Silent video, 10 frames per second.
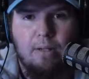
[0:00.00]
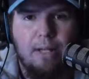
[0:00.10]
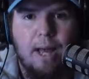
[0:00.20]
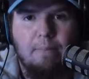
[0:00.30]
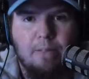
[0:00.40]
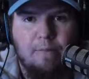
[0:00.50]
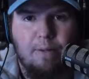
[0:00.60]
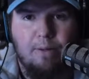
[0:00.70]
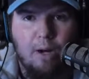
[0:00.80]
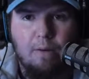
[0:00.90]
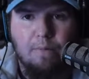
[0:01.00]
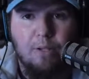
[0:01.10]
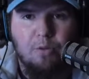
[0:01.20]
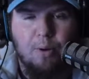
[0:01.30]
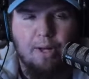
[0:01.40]
The atmosphere of
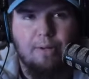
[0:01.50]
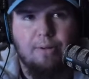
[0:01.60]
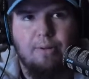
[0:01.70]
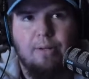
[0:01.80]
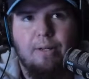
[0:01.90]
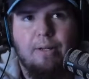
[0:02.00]
the trailer